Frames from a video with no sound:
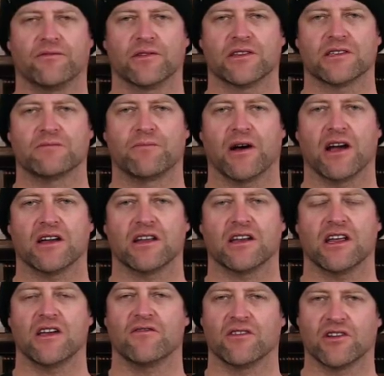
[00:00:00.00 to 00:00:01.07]
with this
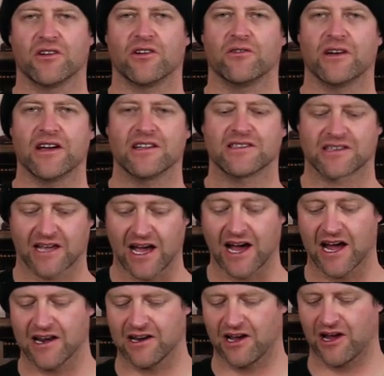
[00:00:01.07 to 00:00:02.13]
binding, even though it's
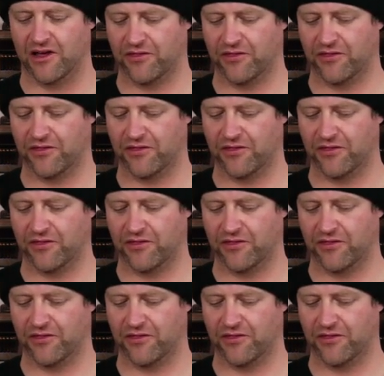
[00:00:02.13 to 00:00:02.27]
got a